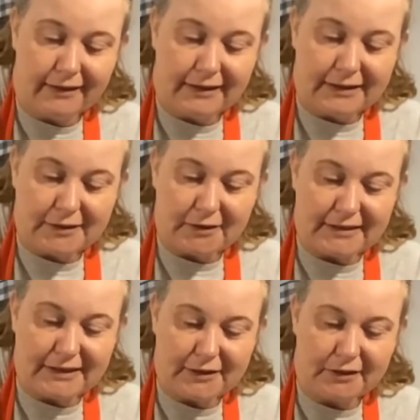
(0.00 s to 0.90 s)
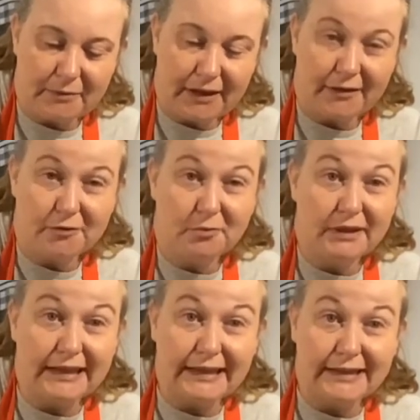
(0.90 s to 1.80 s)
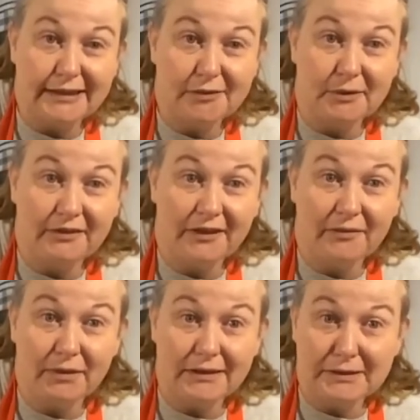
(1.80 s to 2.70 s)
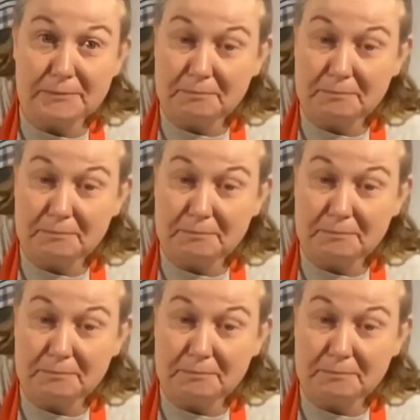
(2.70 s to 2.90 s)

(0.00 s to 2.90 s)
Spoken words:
So I'll see you in about 20 to 25 minutes.